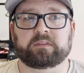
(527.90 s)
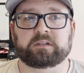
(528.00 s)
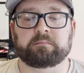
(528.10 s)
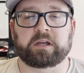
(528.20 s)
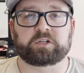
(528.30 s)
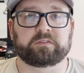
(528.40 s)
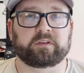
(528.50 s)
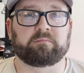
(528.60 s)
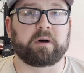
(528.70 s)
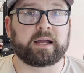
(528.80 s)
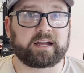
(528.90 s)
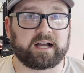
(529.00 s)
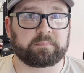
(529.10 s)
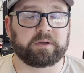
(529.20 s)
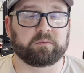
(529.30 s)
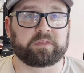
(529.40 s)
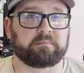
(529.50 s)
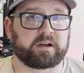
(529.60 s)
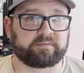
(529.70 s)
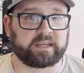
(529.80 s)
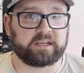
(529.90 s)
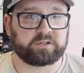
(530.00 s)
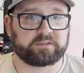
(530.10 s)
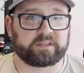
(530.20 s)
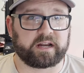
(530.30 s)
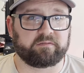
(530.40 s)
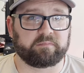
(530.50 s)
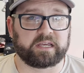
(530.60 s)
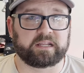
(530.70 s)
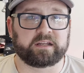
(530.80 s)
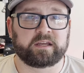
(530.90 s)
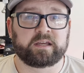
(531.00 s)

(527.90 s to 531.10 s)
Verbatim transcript: dimensions of my cockpit with the modifications that I've made,